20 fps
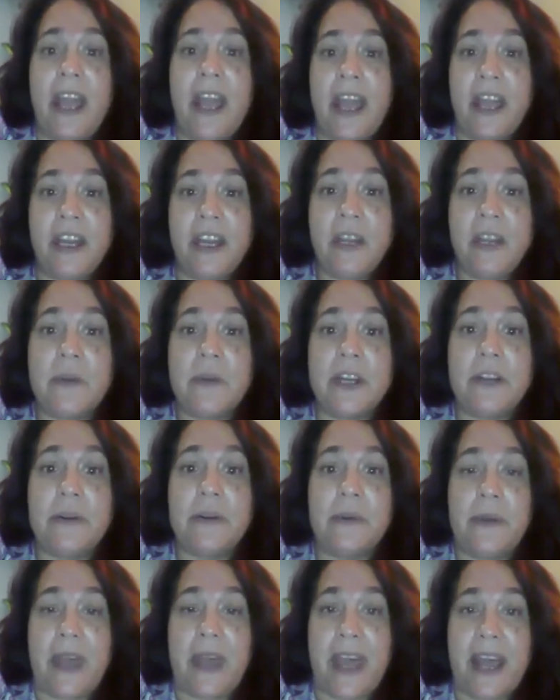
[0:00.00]
anyone
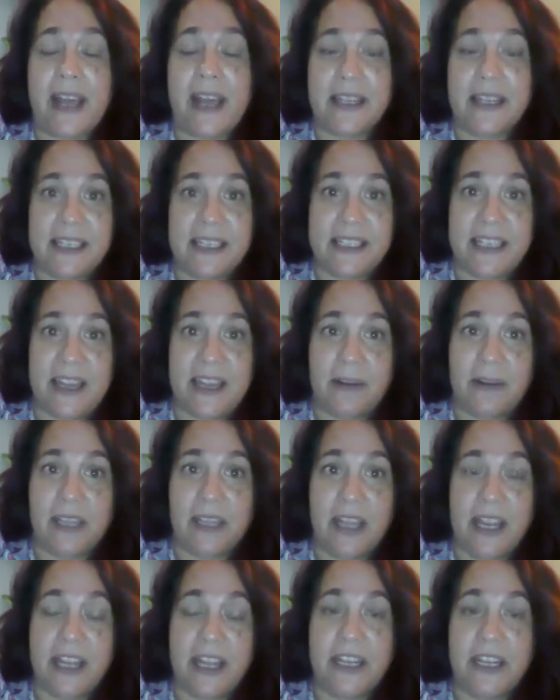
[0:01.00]
who has a
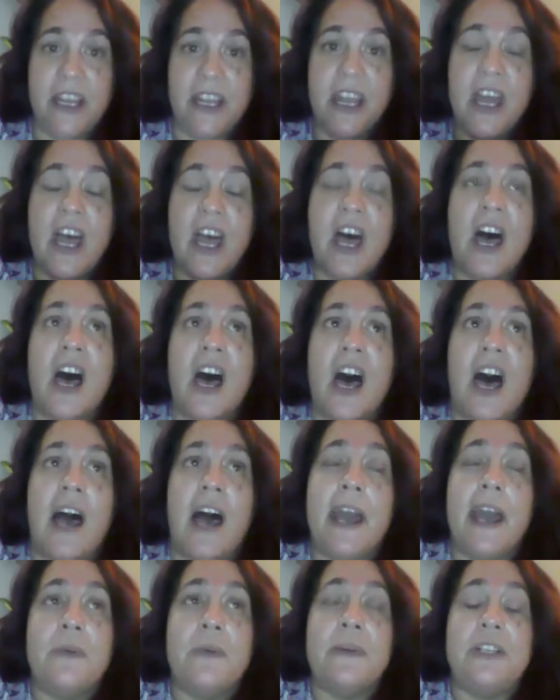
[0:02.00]
downline,
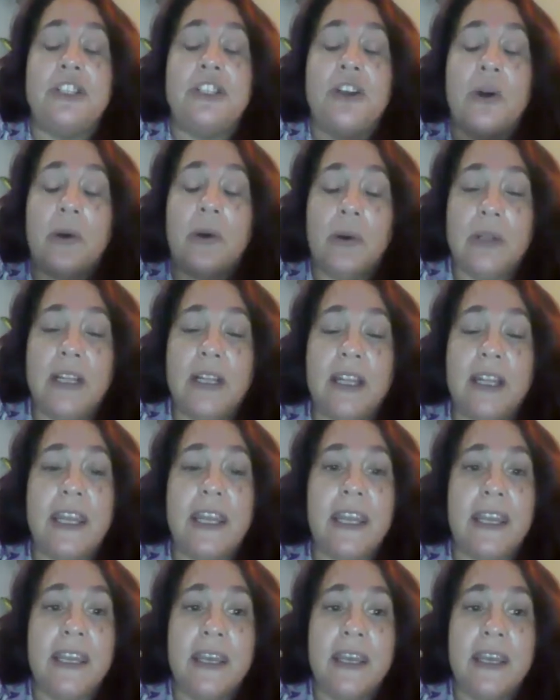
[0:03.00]
I would
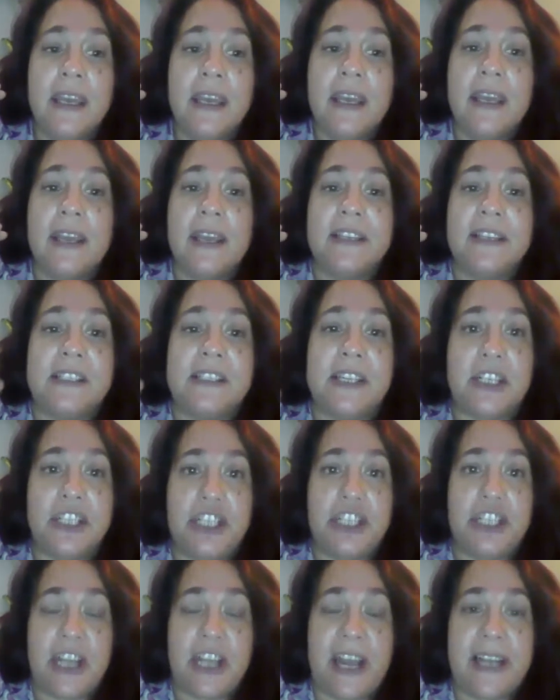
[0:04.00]
totally
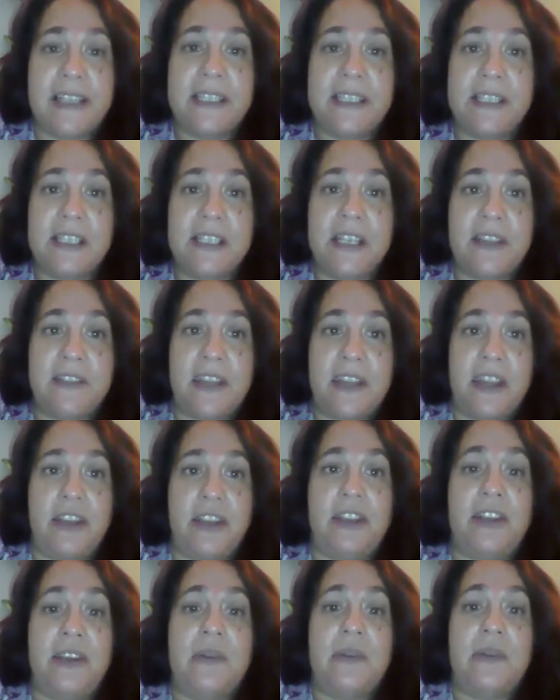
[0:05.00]
suggest that
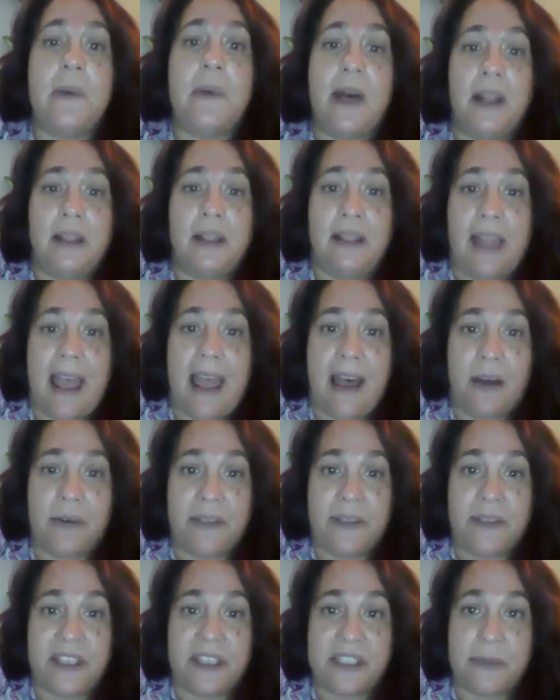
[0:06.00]
you allow
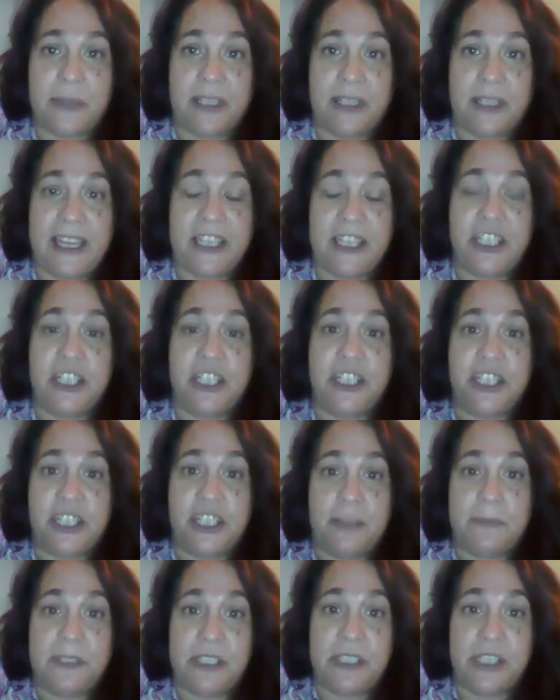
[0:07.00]
these
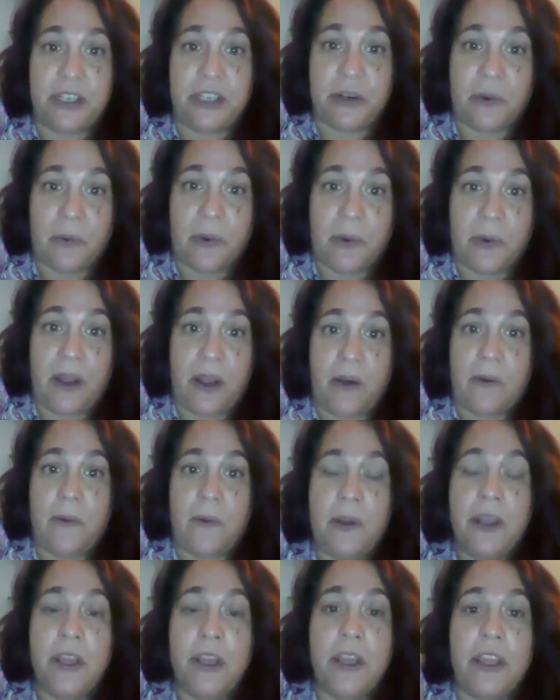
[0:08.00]
relationships to grow.
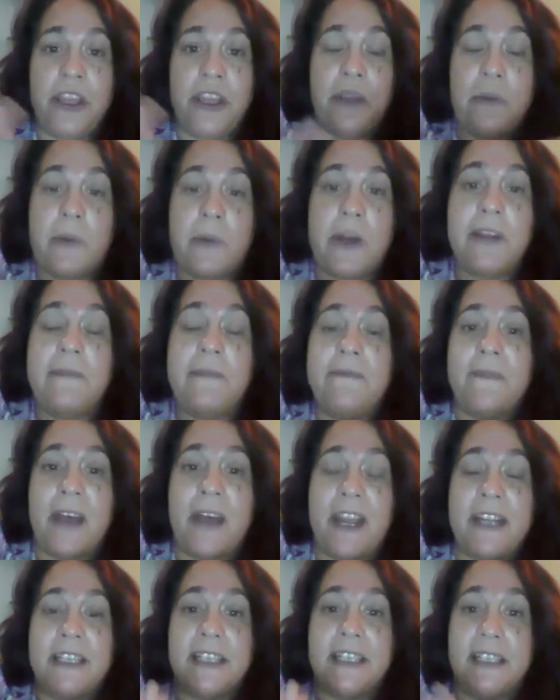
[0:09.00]
You want to
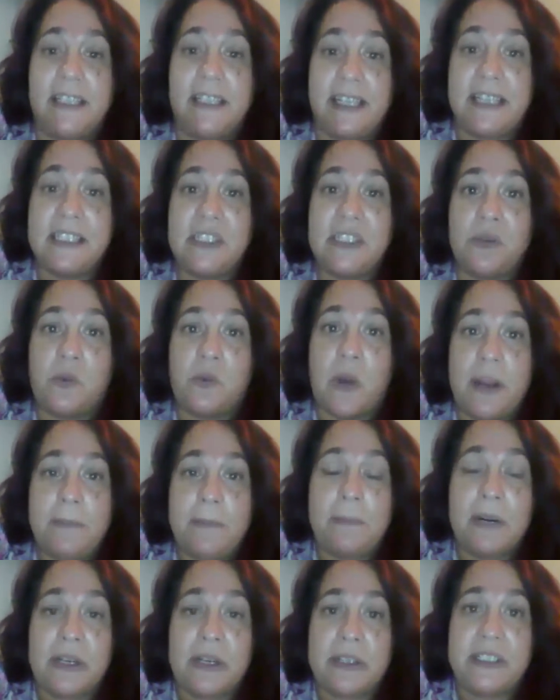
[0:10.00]
find at least one
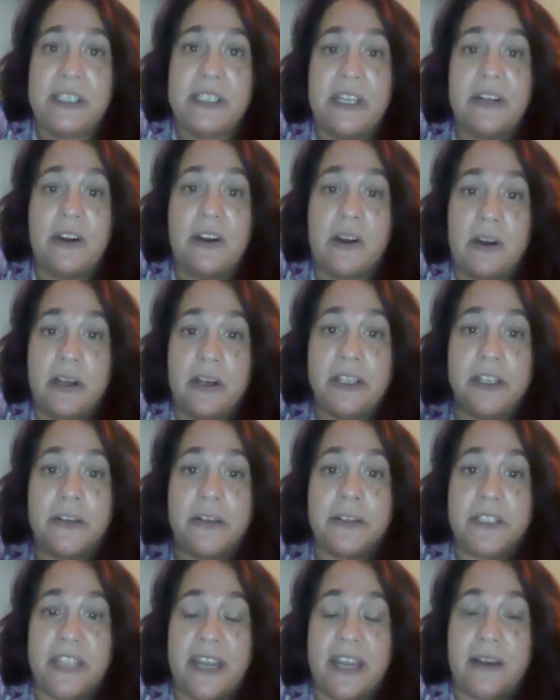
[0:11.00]
person on
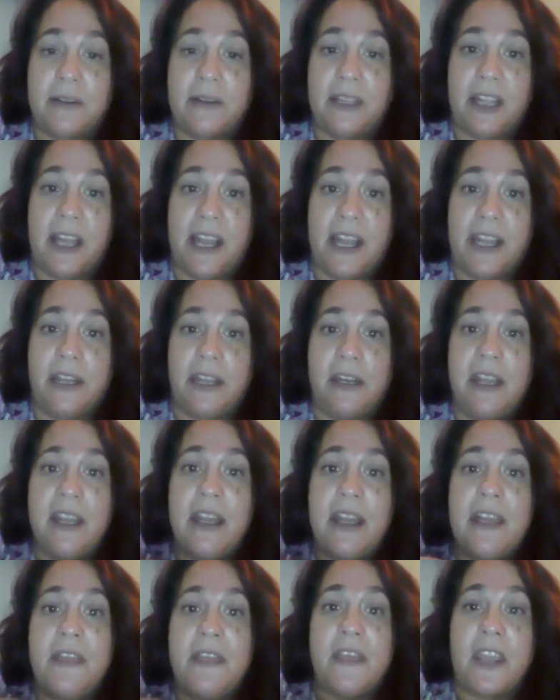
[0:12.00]
your downline
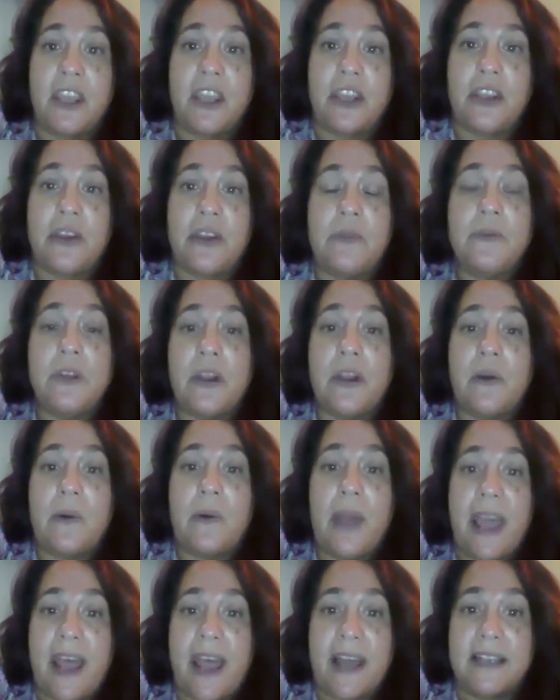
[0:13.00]
that you know
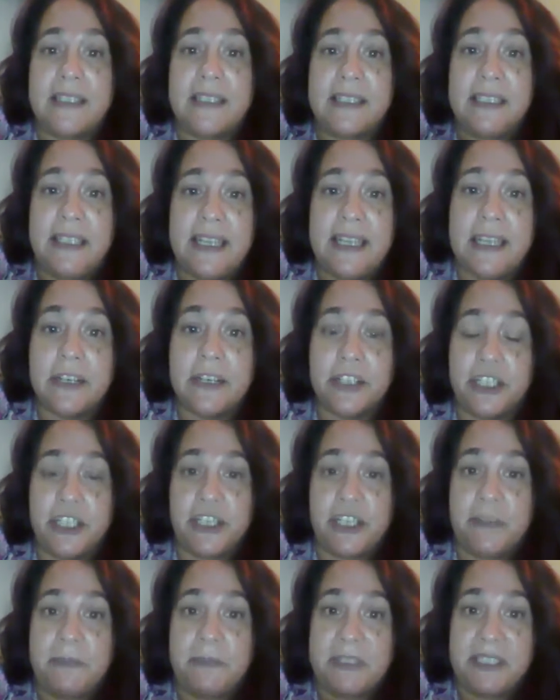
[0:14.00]
has
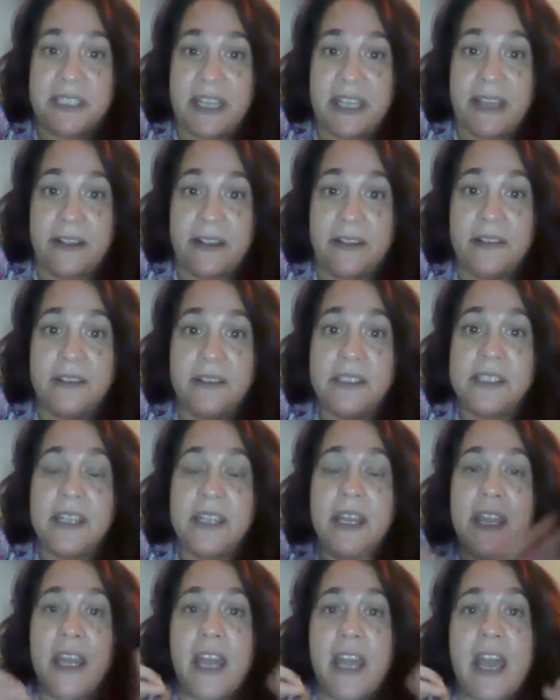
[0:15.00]
leadership skills
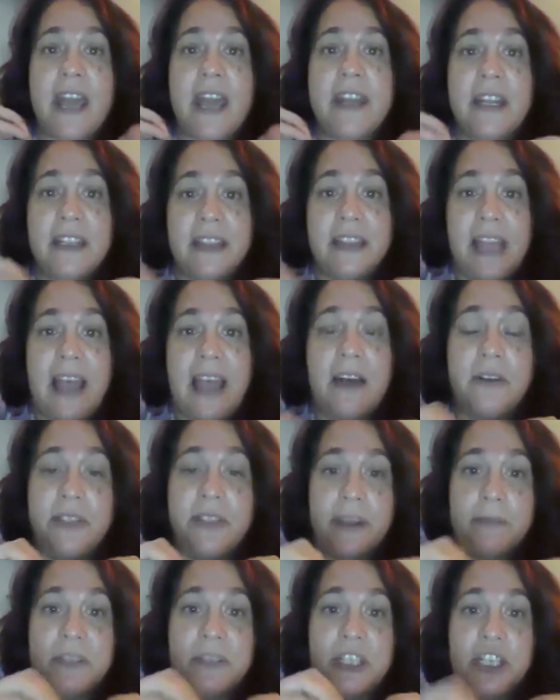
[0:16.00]
and allow
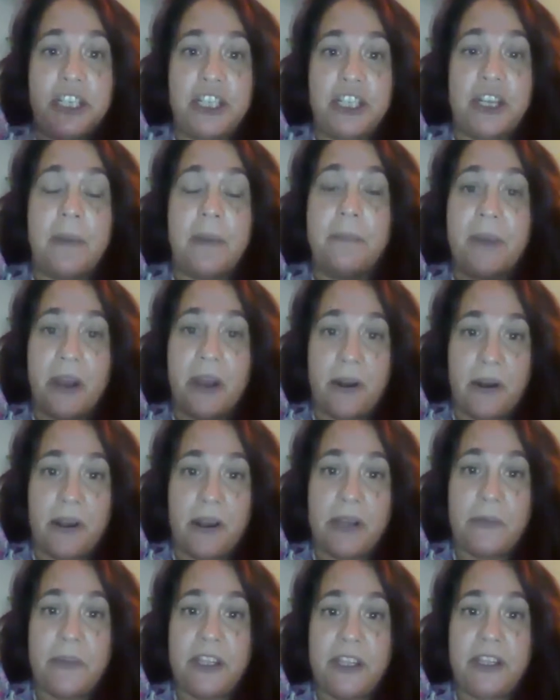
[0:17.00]
them to jump
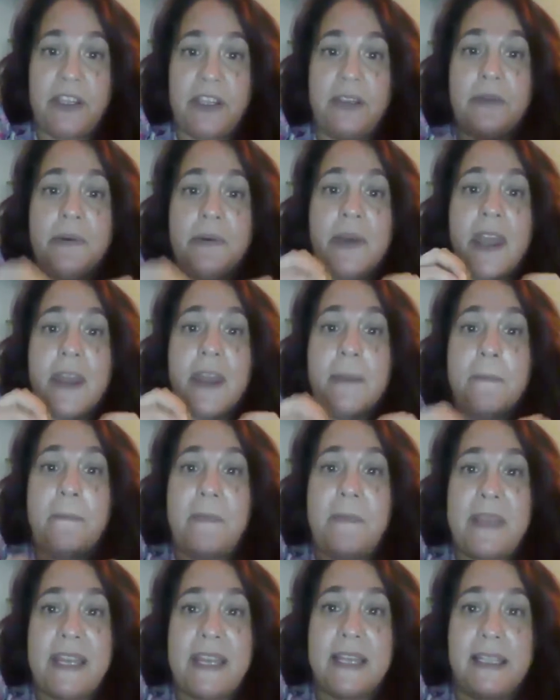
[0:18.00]
on with you and
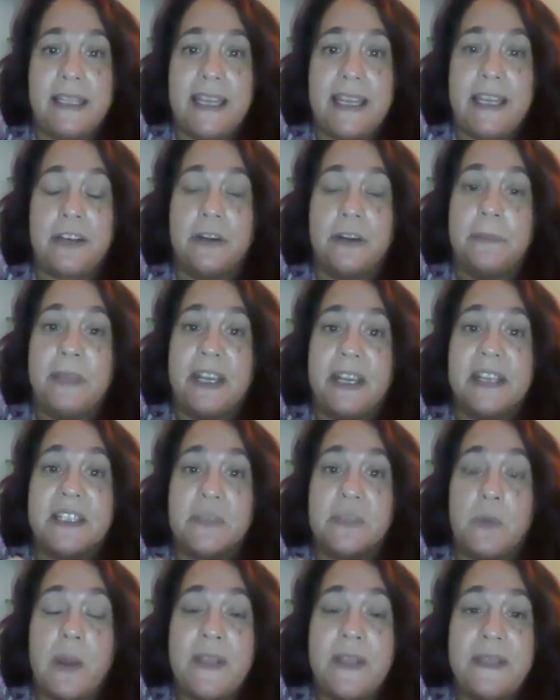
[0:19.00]
be a leader,
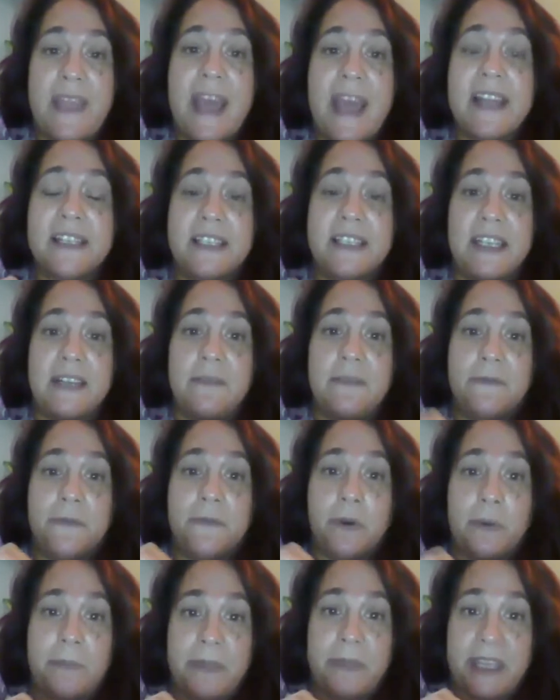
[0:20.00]
because what that did
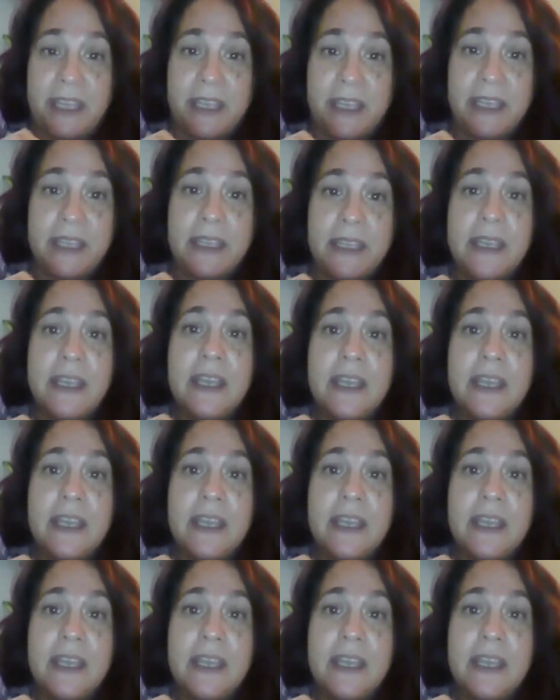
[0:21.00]
for me,